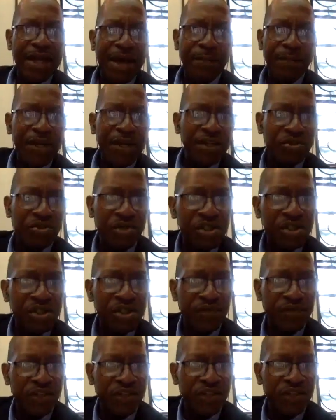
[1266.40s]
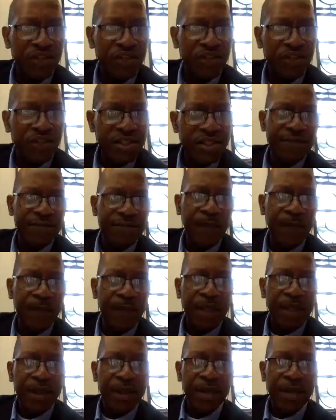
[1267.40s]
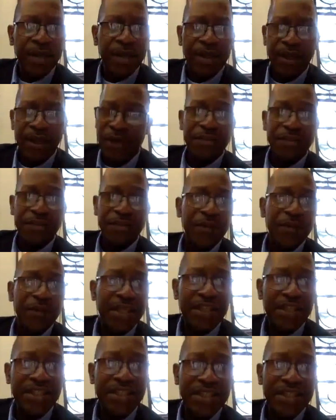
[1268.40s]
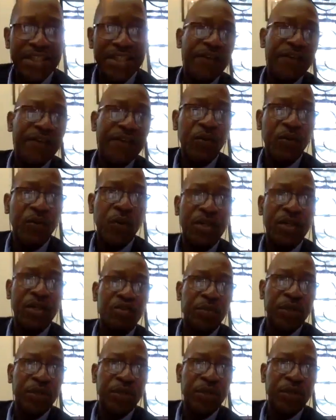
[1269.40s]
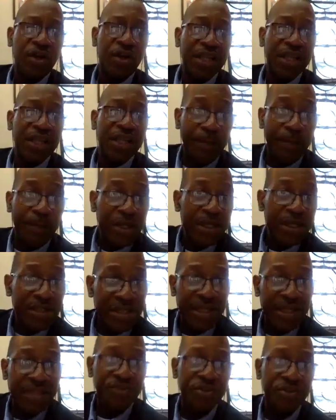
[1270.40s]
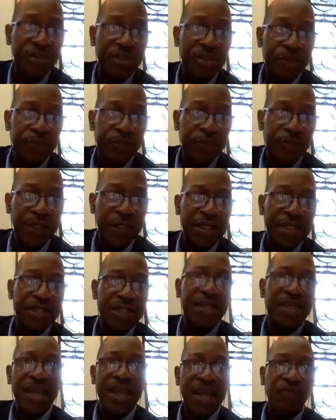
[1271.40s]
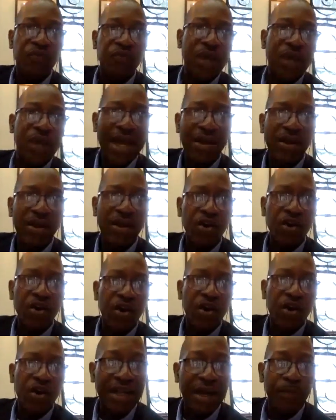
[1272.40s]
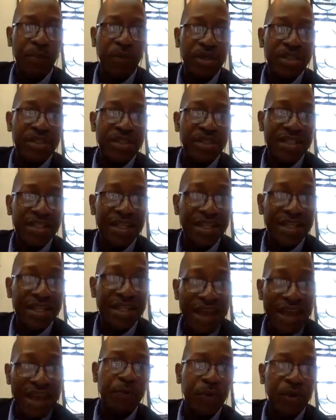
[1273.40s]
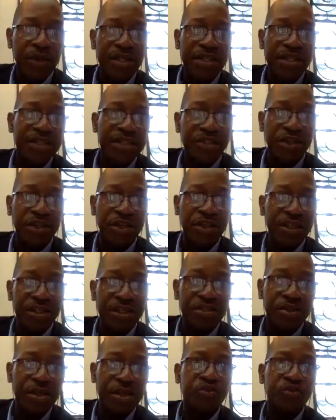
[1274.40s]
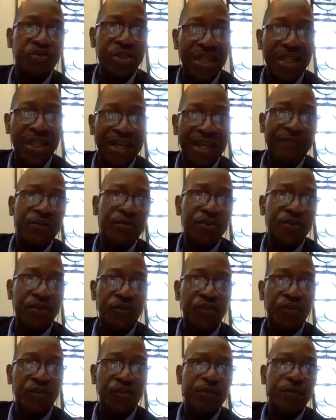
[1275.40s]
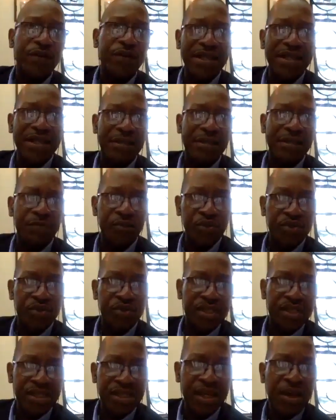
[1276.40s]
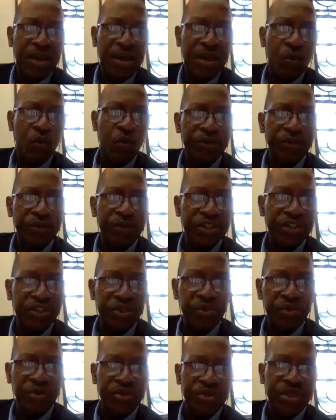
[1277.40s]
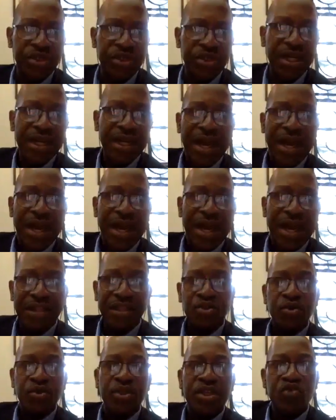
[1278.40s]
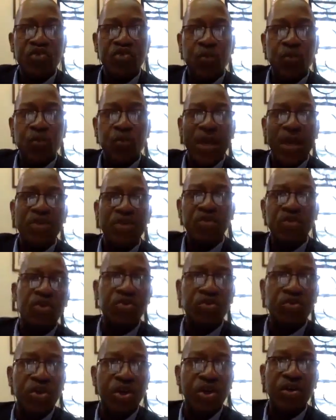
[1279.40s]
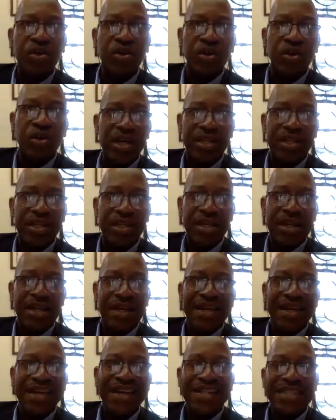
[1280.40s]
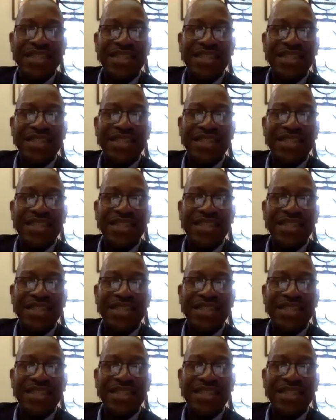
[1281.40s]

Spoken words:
ministries of justice. If you ask me, there's significant work to be done in our police stations, because if we had lawyers in every police station in this country, the levels of human rights abuses would be reduced. And the truth is, when you talk to young lawyers, it is